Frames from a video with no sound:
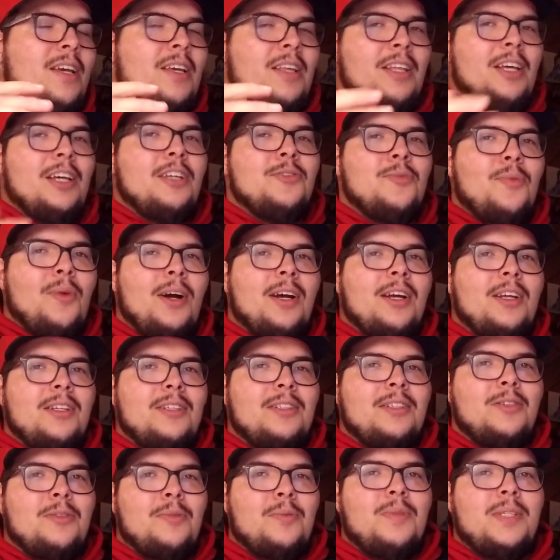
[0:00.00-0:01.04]
That's why
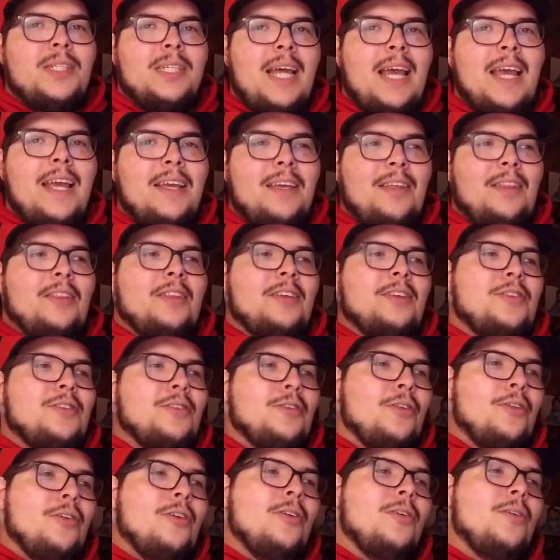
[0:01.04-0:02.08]
it's taken this
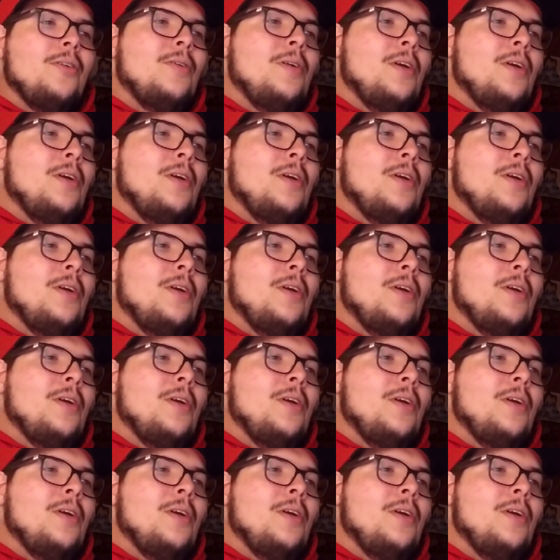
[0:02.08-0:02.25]
long.